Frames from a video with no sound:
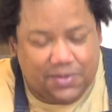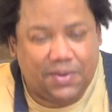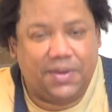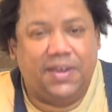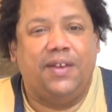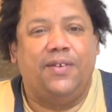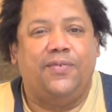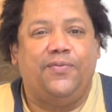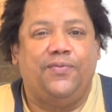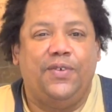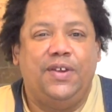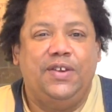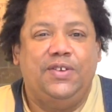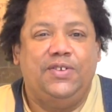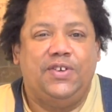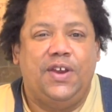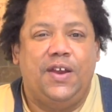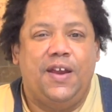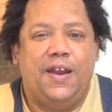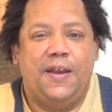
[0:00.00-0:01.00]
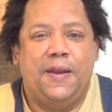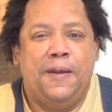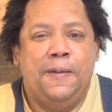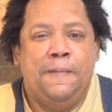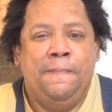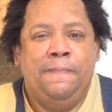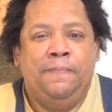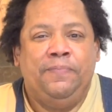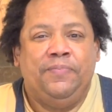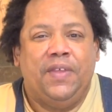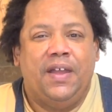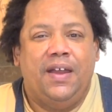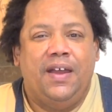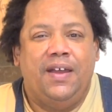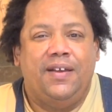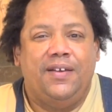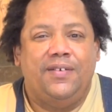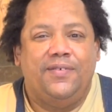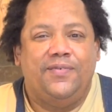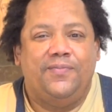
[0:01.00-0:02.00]
We'll get a free jar
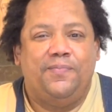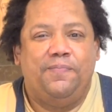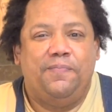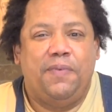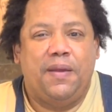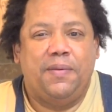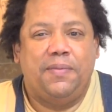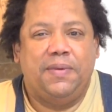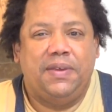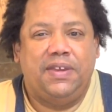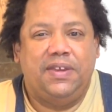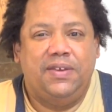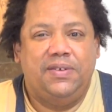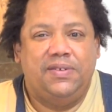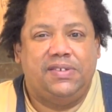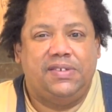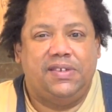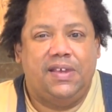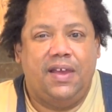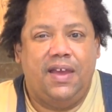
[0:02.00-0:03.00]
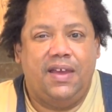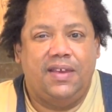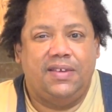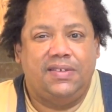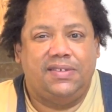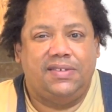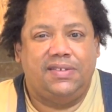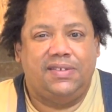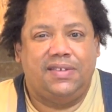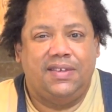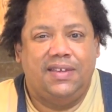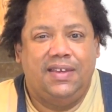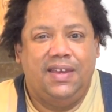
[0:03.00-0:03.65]
of barbecue sauce